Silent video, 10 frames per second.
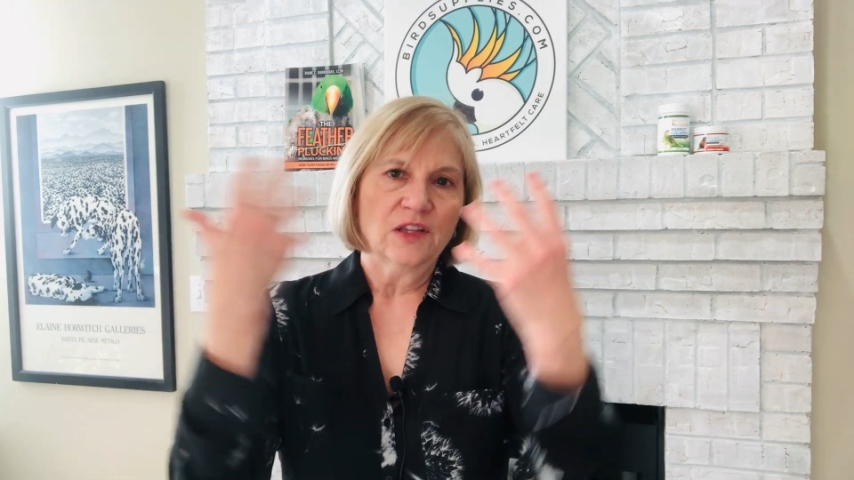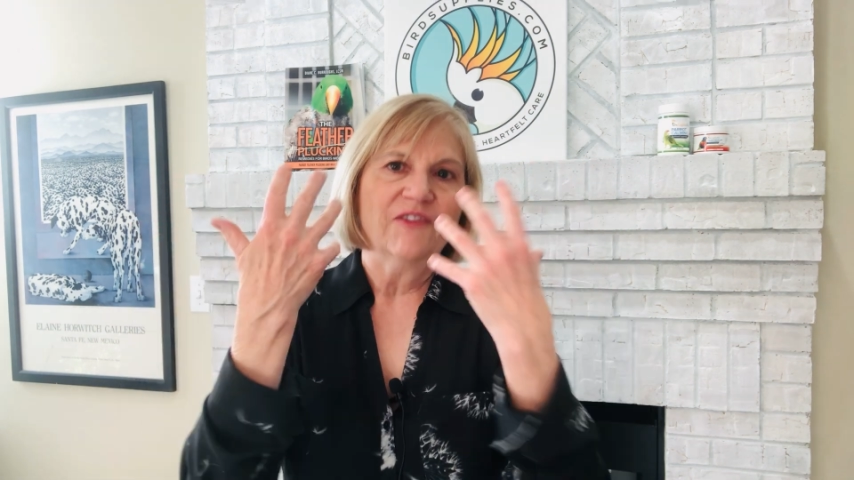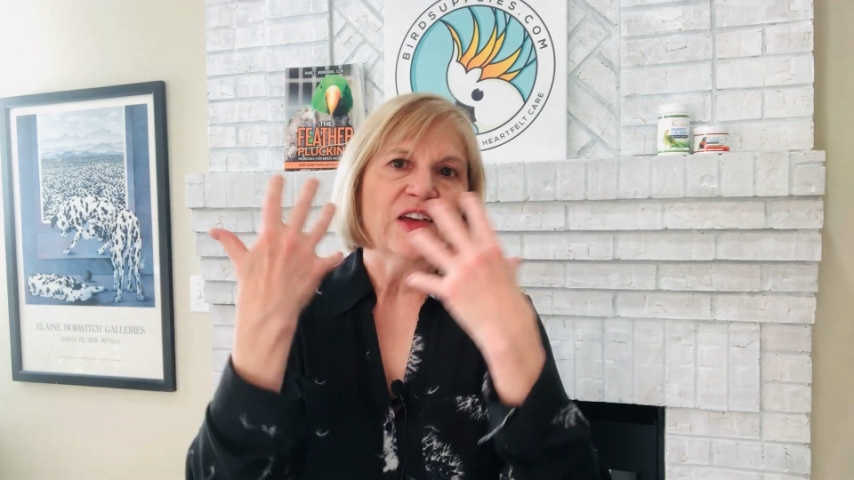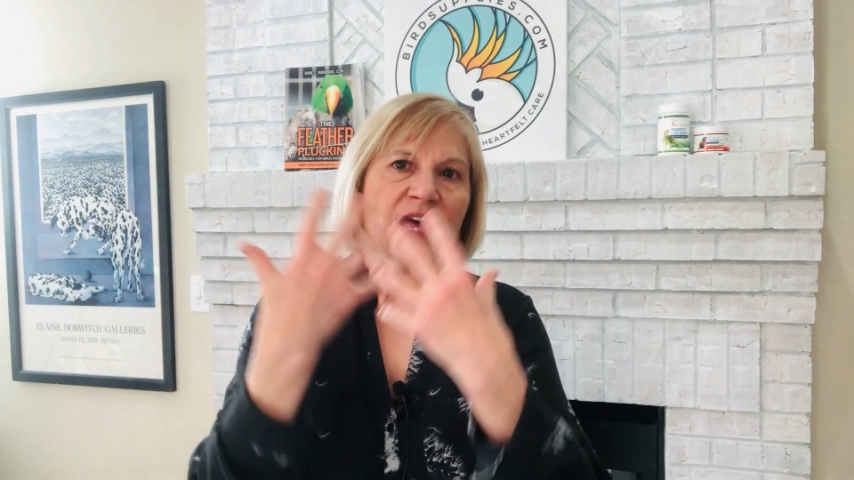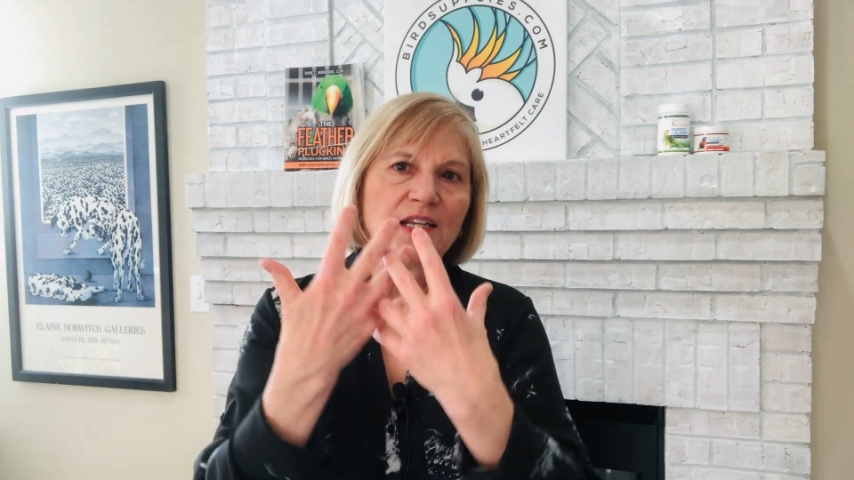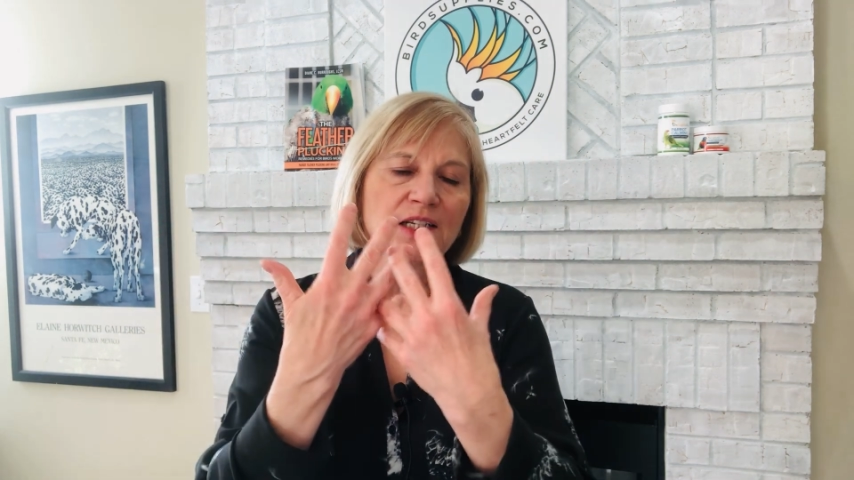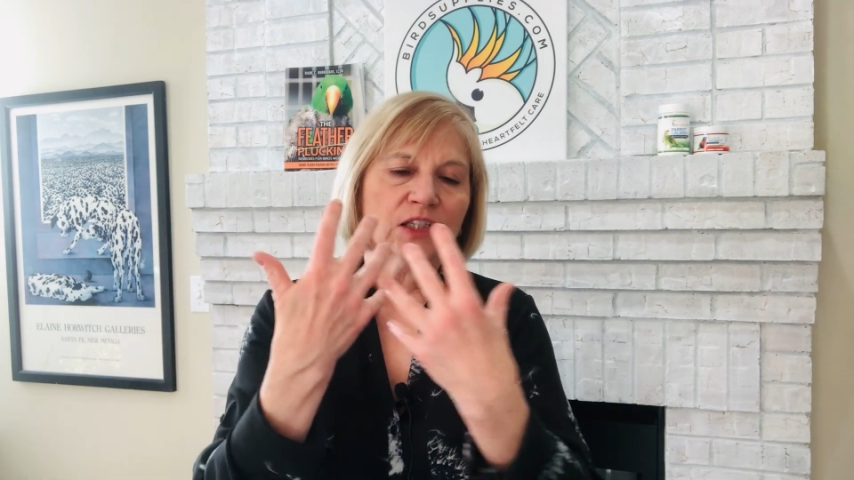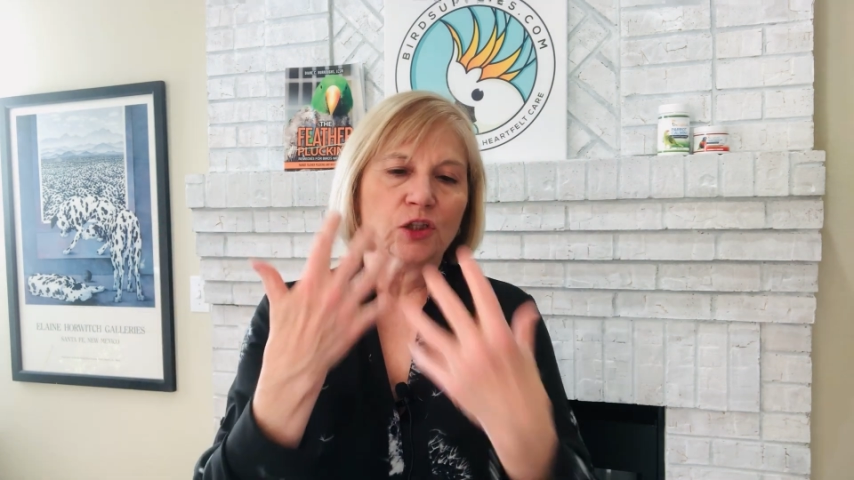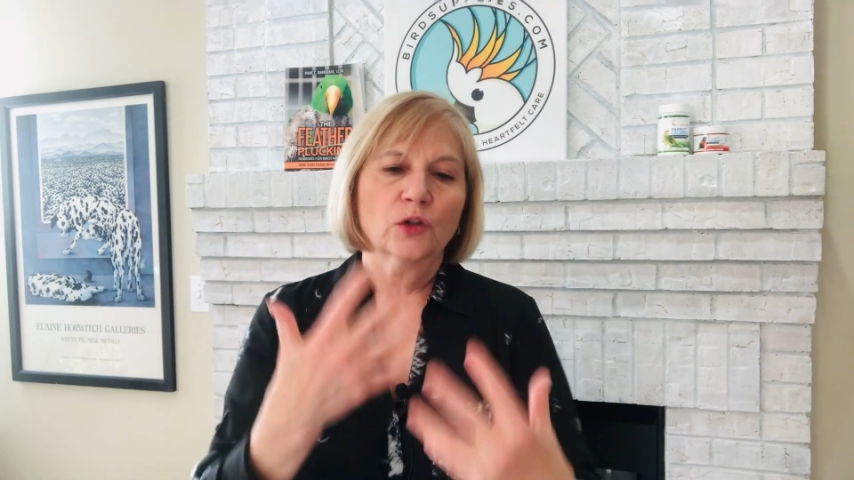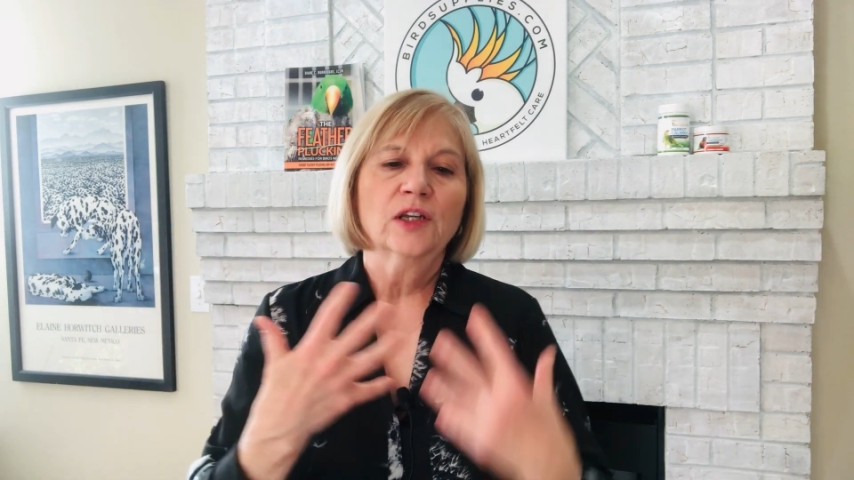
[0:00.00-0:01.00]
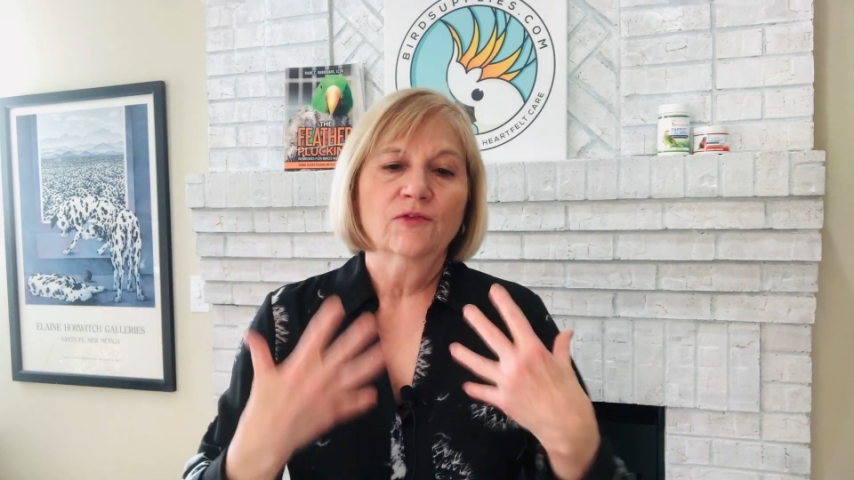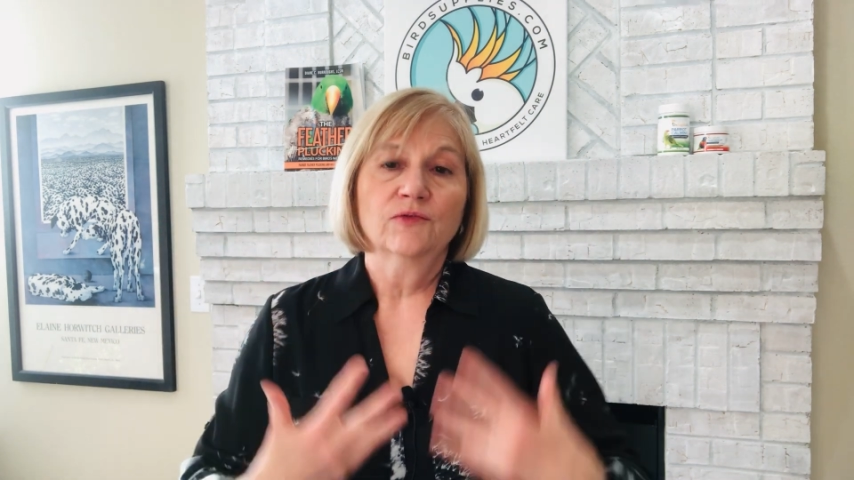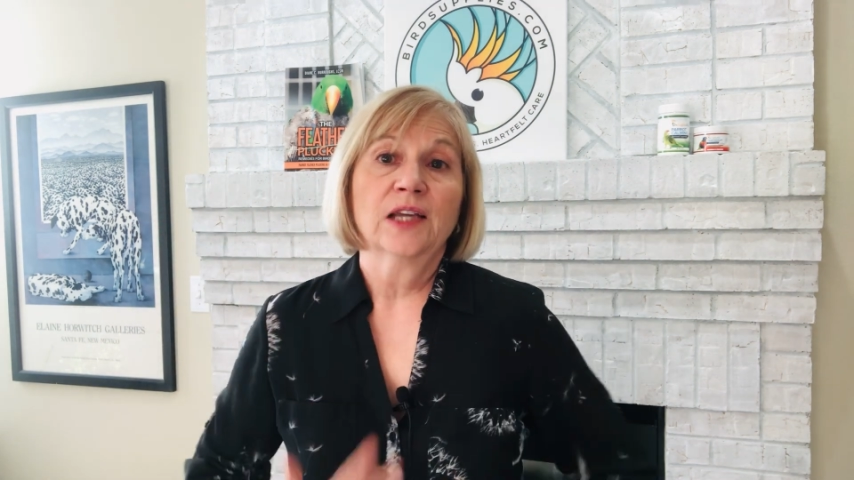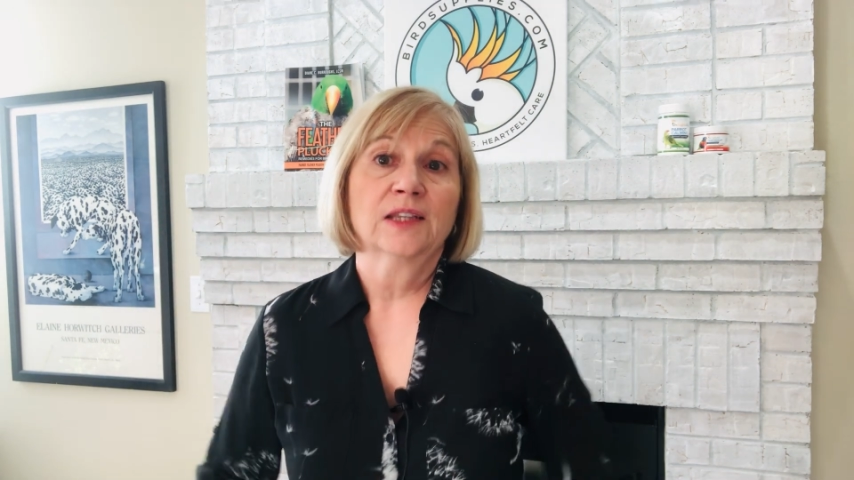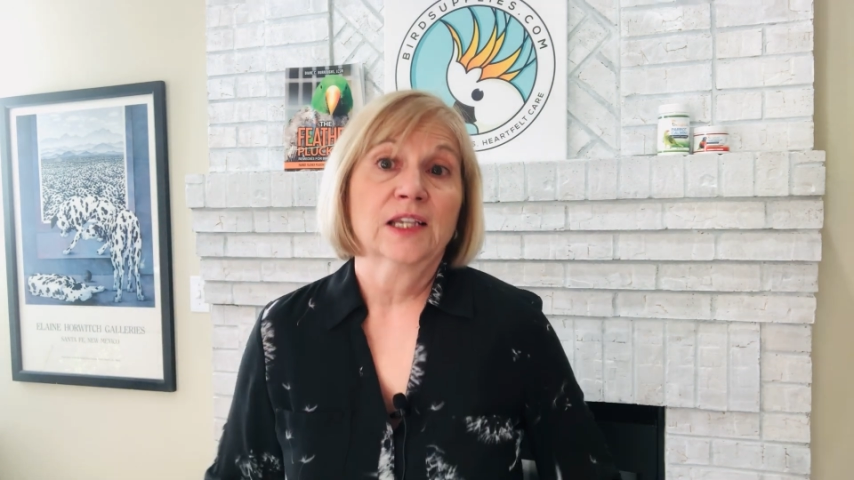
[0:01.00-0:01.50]
vet is looking
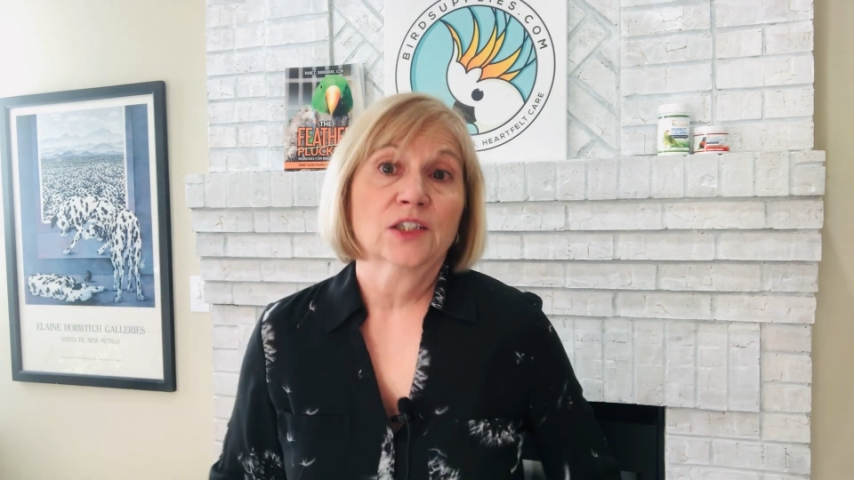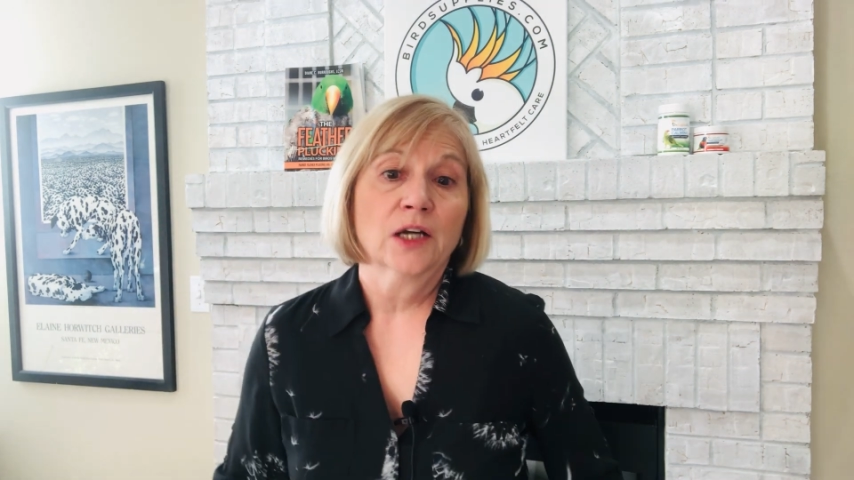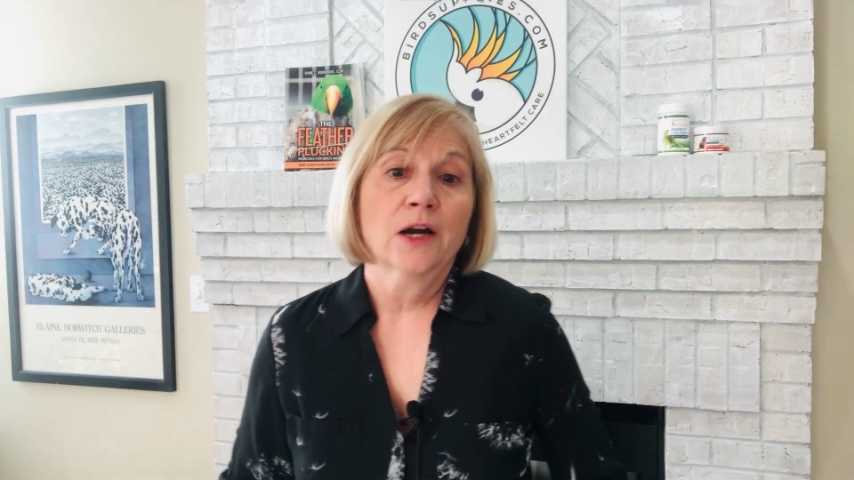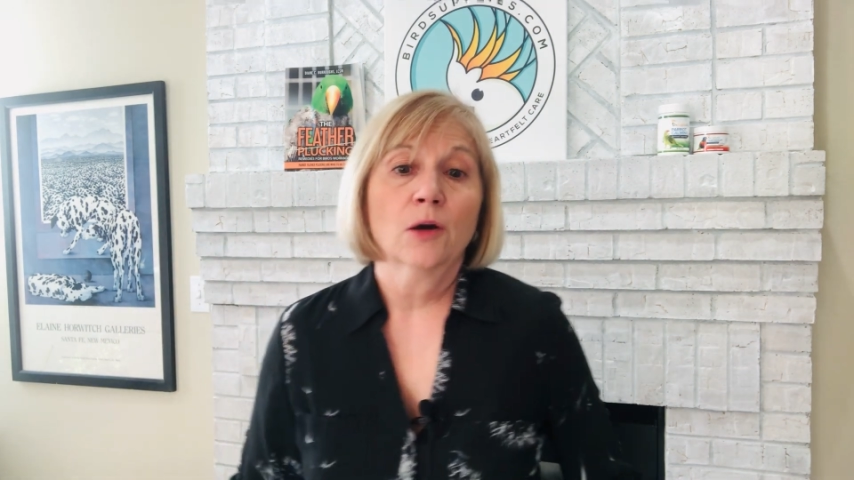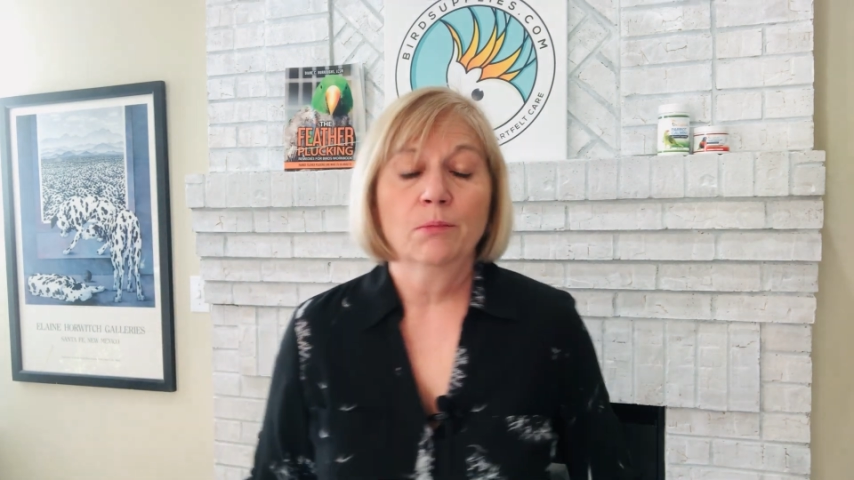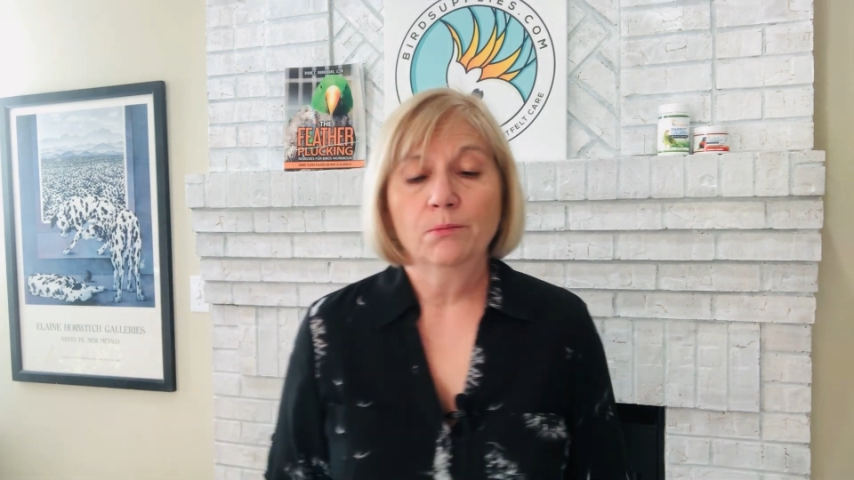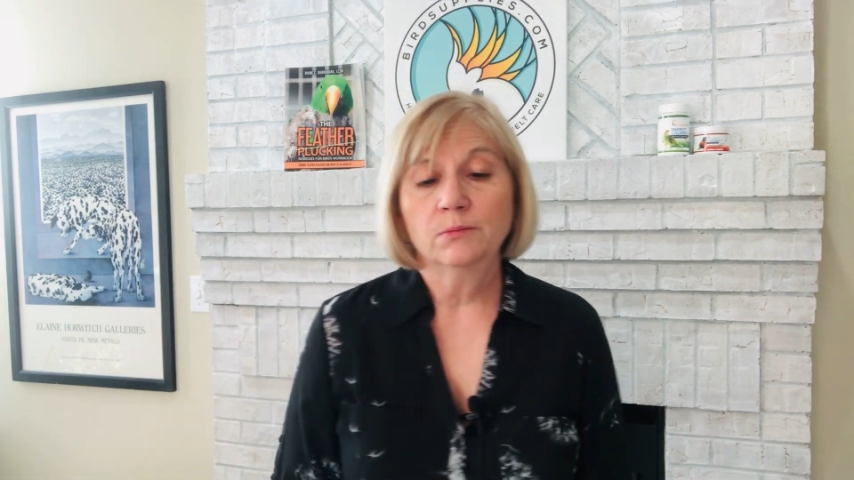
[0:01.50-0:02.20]
at the entire